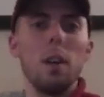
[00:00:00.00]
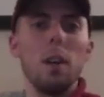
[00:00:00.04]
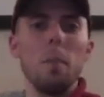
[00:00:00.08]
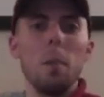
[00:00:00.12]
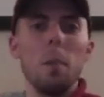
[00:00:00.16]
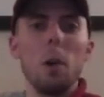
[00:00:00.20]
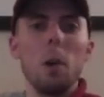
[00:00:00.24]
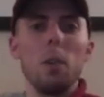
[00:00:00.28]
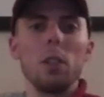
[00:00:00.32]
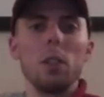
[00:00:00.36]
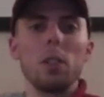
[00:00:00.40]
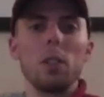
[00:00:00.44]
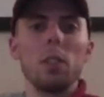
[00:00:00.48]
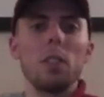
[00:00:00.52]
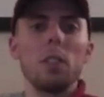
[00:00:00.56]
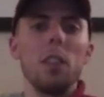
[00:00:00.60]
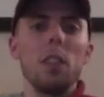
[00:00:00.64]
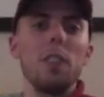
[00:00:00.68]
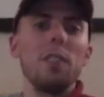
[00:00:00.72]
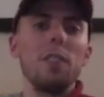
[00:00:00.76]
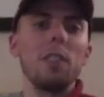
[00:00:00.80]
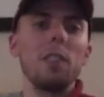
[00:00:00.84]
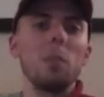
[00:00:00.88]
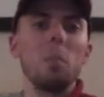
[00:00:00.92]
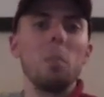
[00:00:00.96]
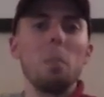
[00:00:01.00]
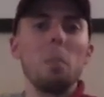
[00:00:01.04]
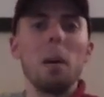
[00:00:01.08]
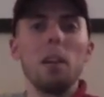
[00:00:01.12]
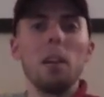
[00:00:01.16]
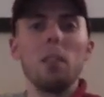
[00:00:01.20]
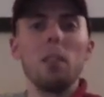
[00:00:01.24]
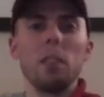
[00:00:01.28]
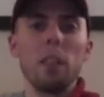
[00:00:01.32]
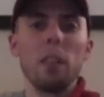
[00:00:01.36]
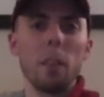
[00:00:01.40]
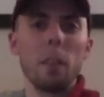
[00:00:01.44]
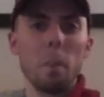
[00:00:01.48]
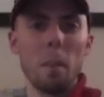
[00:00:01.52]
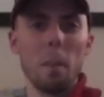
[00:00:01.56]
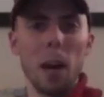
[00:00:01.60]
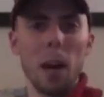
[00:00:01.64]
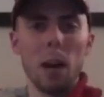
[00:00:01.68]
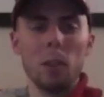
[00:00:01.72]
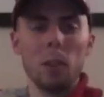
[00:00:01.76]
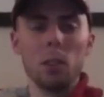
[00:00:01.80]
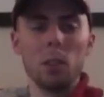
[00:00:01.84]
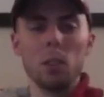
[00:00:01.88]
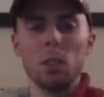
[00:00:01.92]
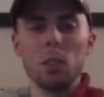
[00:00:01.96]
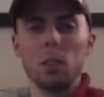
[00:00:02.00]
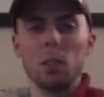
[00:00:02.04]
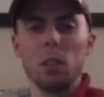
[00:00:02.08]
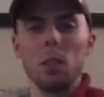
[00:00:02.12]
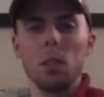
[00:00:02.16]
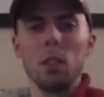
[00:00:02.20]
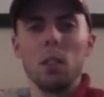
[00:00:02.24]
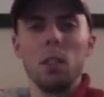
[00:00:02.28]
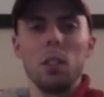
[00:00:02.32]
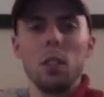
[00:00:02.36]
bonus if it's better than the mounts.